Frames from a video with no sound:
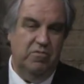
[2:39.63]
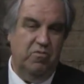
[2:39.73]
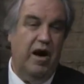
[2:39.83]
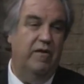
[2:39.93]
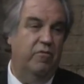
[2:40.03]

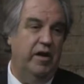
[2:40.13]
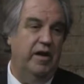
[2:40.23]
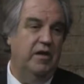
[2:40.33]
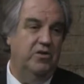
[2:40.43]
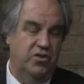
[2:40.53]
right-of-way,
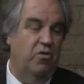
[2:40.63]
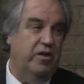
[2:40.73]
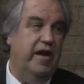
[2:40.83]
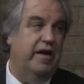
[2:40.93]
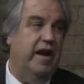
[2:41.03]
don't
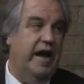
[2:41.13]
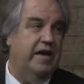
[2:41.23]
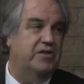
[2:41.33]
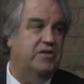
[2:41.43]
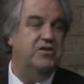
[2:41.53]
get into
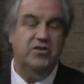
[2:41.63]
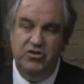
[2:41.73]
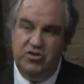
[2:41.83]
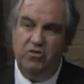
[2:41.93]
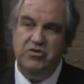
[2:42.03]
accidents,
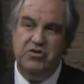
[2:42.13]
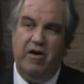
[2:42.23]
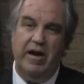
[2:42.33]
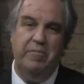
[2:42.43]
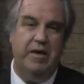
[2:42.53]
don't
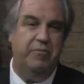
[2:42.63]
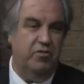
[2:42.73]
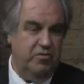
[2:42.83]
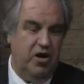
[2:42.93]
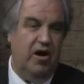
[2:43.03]
strike
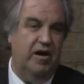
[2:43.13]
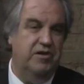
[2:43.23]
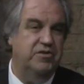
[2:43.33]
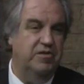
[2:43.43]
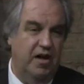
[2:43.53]
people,
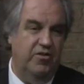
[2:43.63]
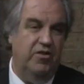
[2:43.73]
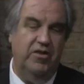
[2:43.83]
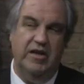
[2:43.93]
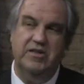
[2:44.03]
cars, other
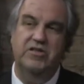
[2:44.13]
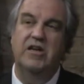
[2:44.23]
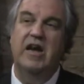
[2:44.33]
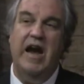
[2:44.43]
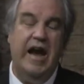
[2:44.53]
things.
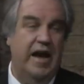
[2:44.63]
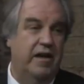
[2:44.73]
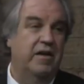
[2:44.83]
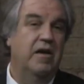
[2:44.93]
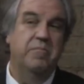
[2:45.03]

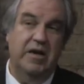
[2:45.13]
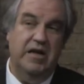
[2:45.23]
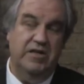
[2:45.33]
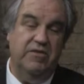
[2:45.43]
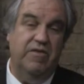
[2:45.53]
And
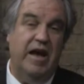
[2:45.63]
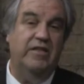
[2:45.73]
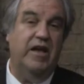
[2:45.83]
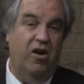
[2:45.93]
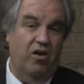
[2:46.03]
because of
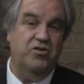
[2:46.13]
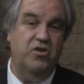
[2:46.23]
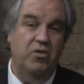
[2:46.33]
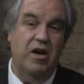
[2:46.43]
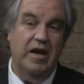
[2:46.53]
that, they
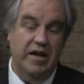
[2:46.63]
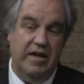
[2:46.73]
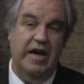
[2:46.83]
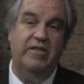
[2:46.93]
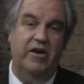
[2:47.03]
also
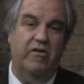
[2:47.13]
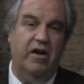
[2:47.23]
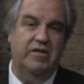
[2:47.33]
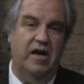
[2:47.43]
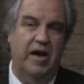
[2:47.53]
get there
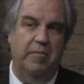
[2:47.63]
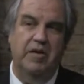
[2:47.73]
on time.